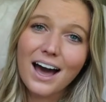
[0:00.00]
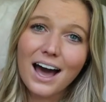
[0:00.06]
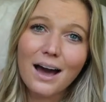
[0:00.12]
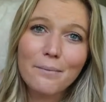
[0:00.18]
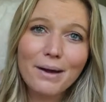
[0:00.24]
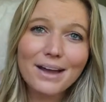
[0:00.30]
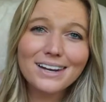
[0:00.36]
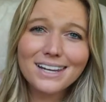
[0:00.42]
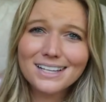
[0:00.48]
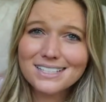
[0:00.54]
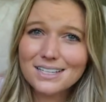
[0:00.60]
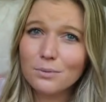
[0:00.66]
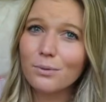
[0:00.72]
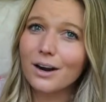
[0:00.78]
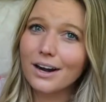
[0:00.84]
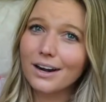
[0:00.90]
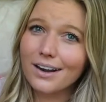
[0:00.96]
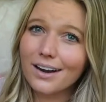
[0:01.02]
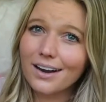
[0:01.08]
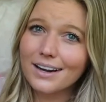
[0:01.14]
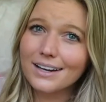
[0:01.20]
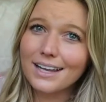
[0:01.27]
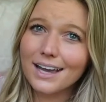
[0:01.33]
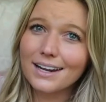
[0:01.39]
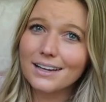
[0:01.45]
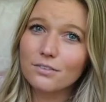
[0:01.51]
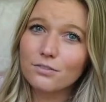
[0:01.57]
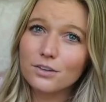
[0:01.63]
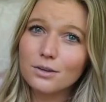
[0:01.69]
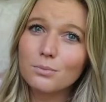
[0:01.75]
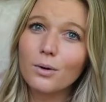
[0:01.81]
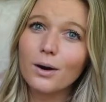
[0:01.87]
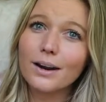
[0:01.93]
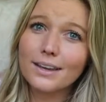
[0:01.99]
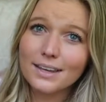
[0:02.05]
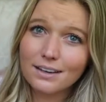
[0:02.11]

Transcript: Um, I need to work on getting a few more